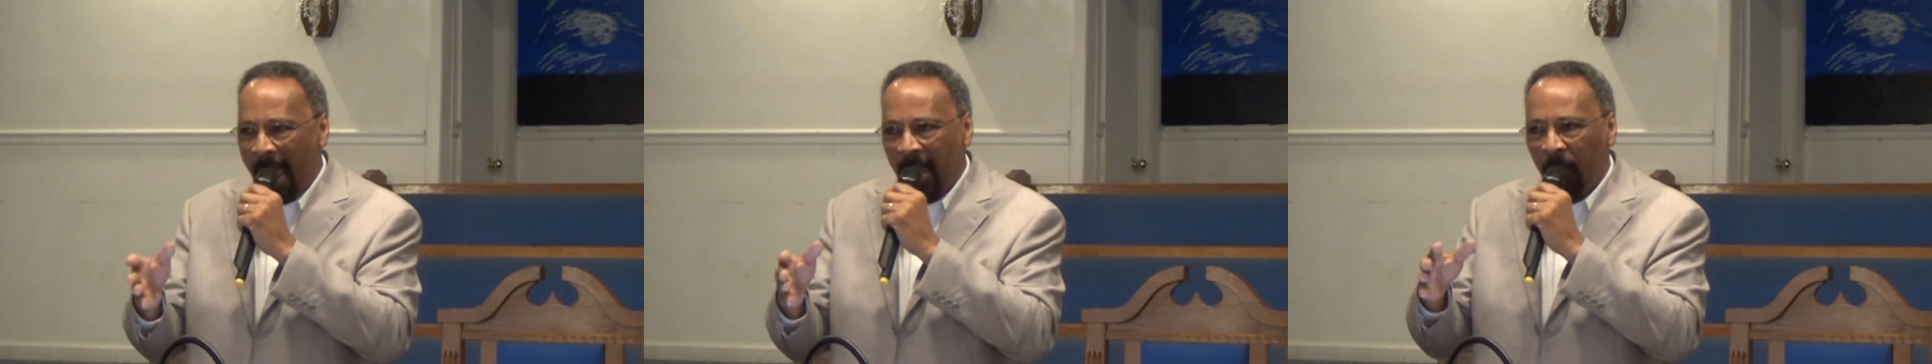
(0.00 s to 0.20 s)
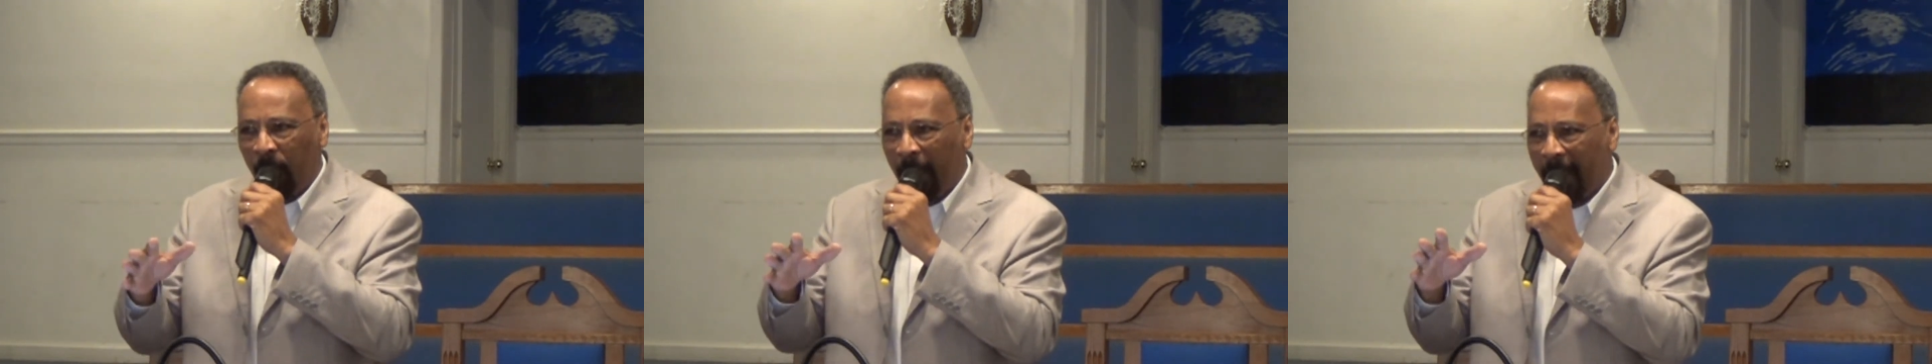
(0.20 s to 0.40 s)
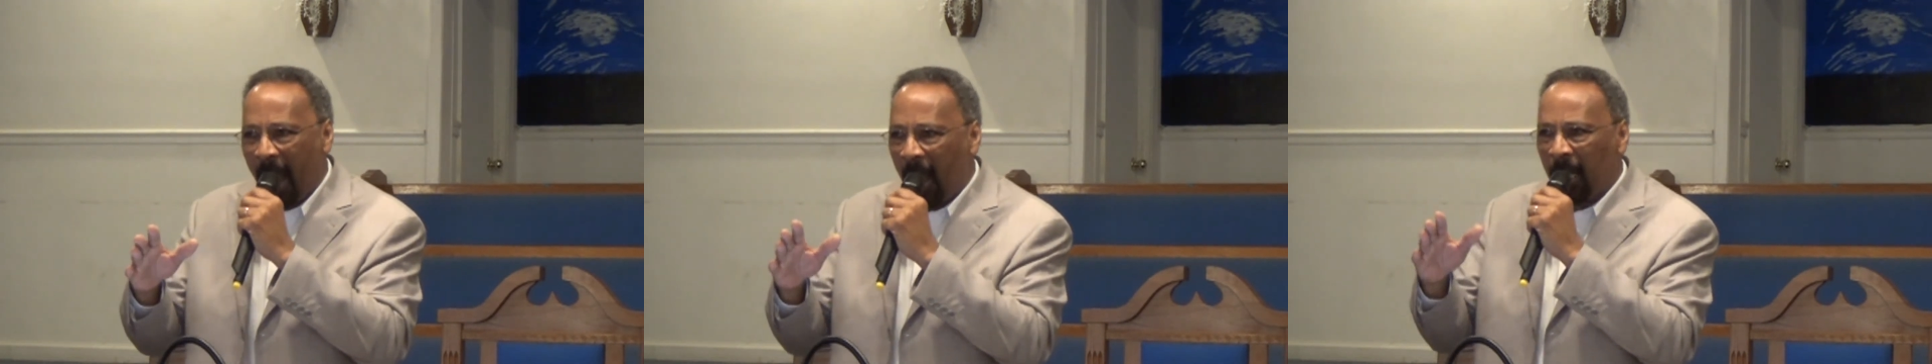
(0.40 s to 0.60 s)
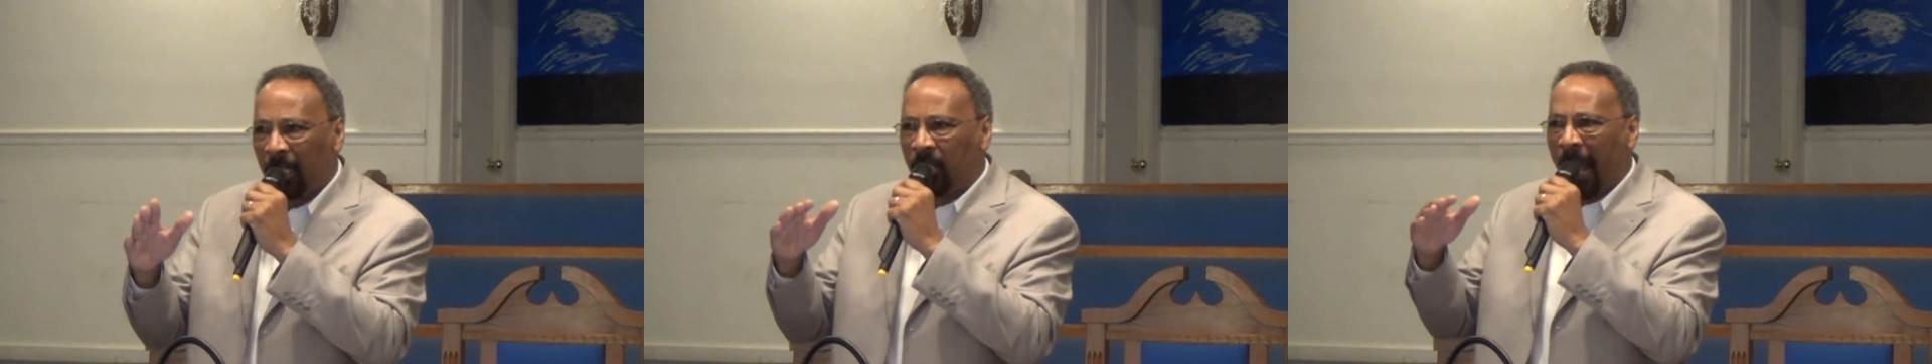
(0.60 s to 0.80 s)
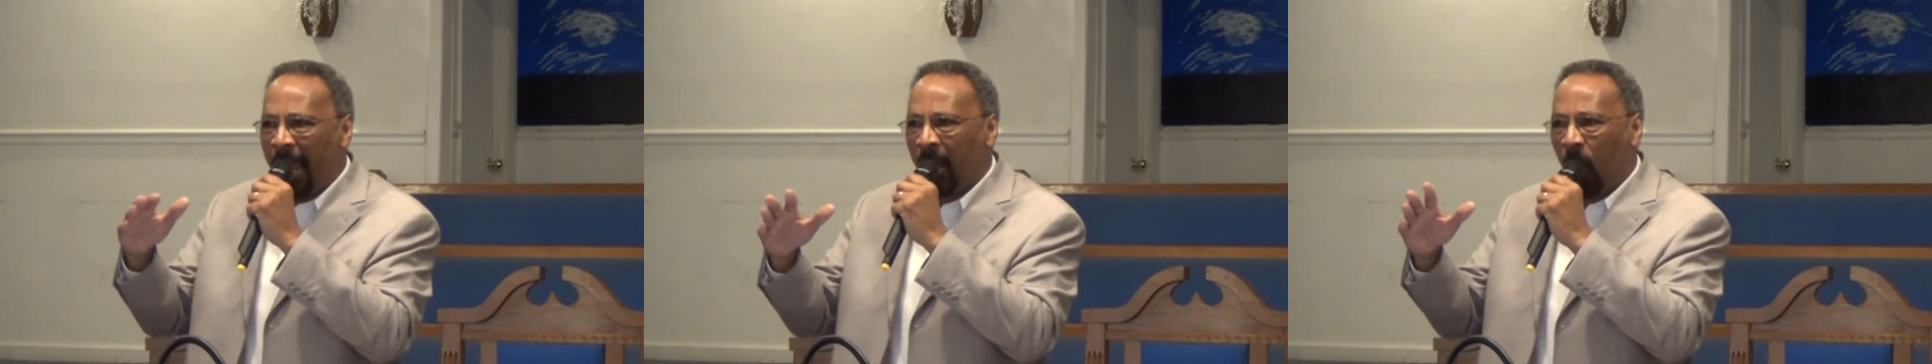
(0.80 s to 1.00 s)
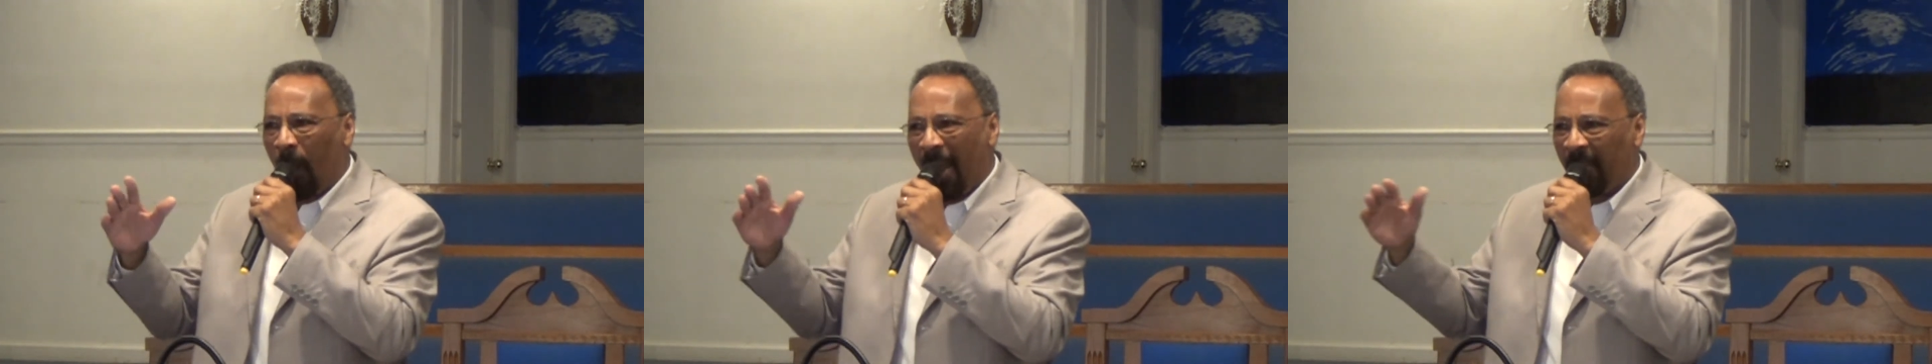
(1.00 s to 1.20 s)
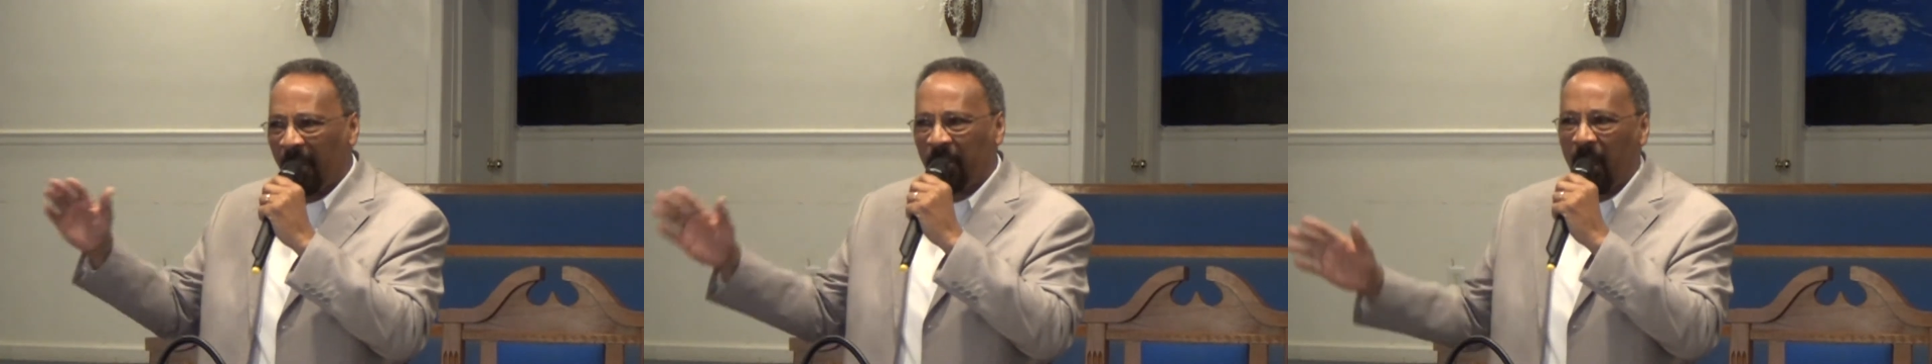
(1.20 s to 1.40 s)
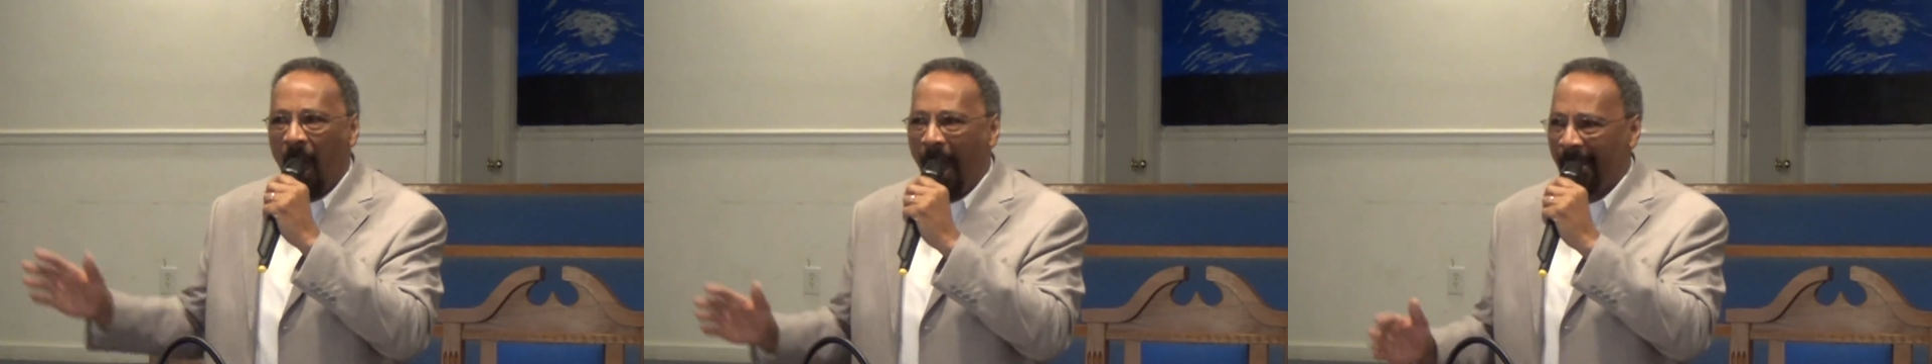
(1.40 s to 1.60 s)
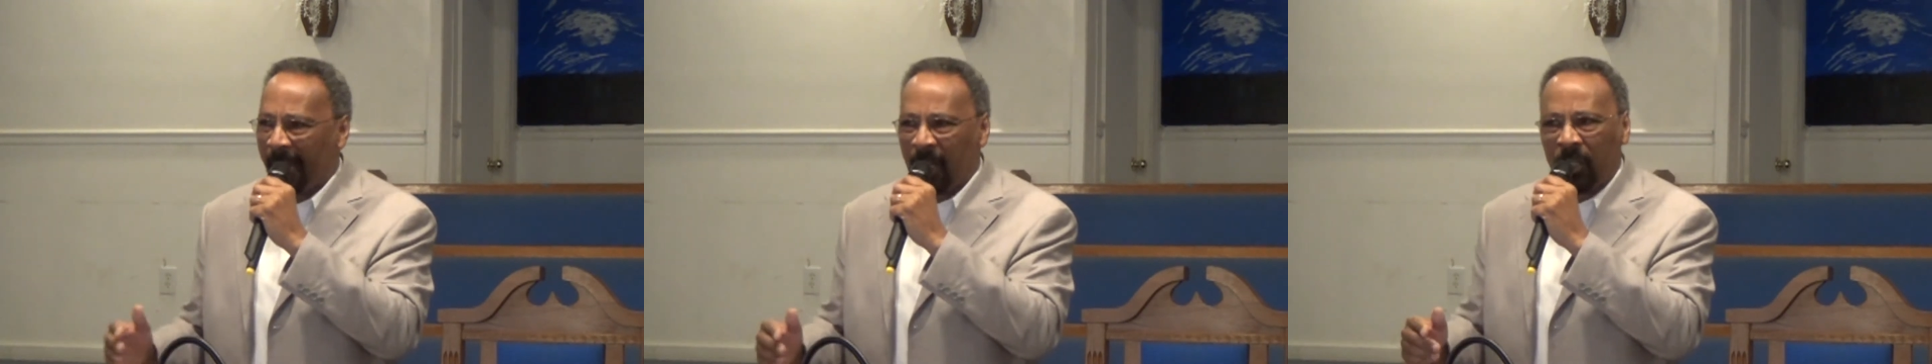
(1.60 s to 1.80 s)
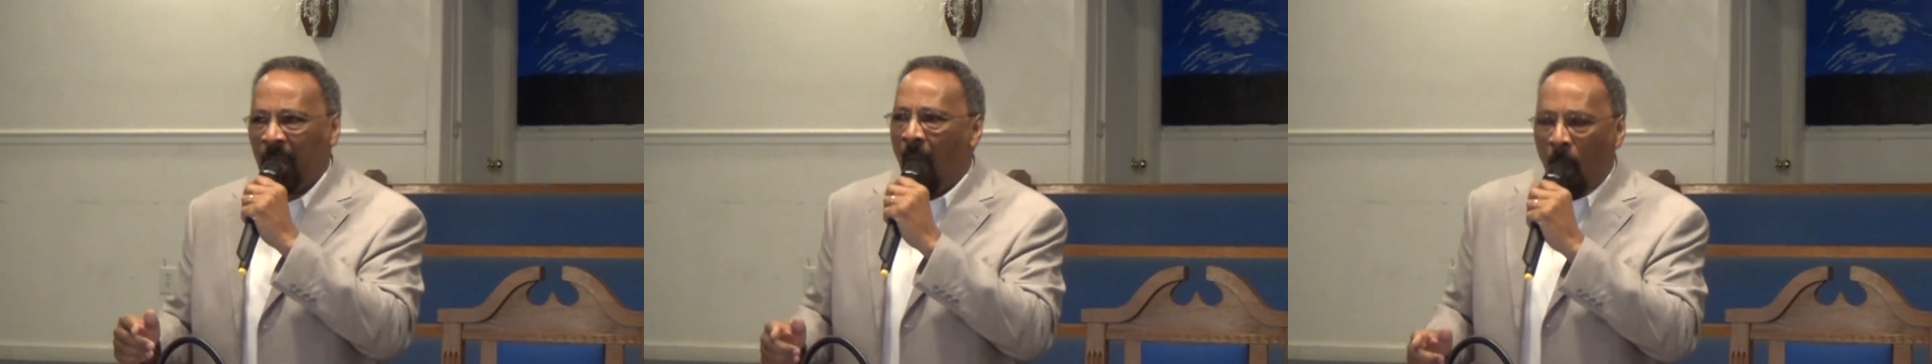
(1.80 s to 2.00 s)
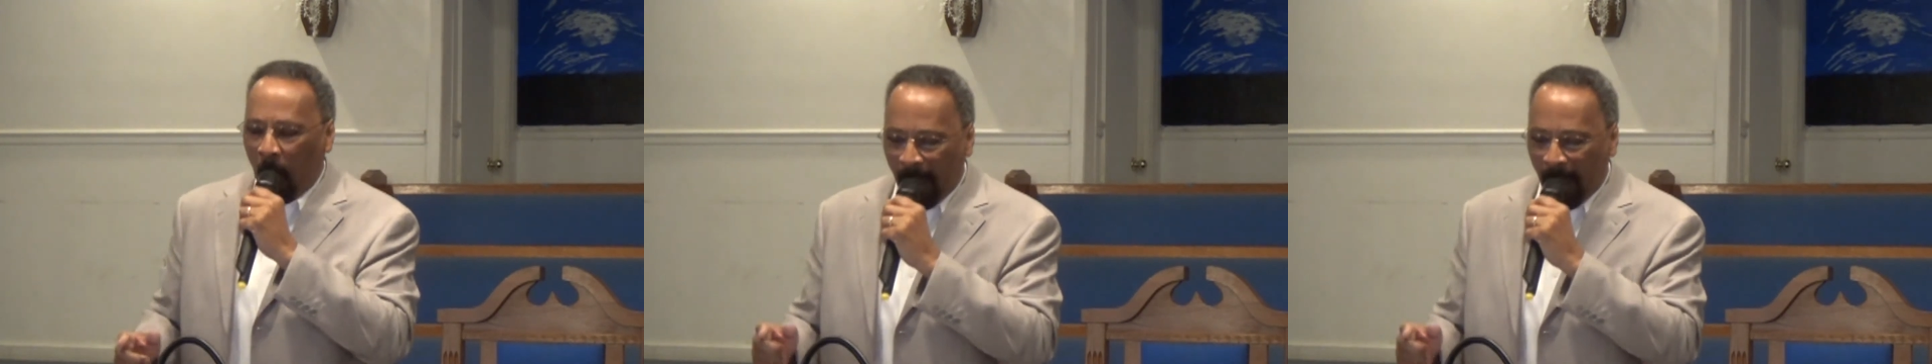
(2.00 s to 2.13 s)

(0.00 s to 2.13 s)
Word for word: If we got to take away the darkness,